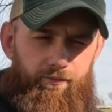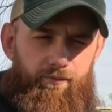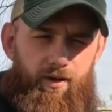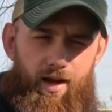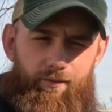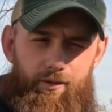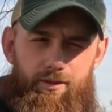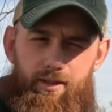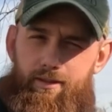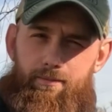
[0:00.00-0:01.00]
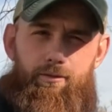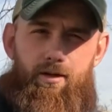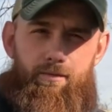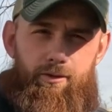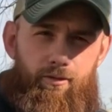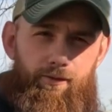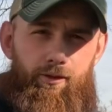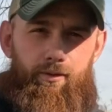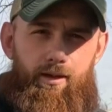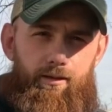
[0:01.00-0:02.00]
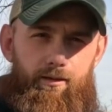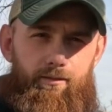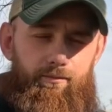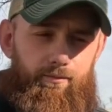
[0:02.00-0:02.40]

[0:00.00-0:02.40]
5 or 6 subscribers off of 300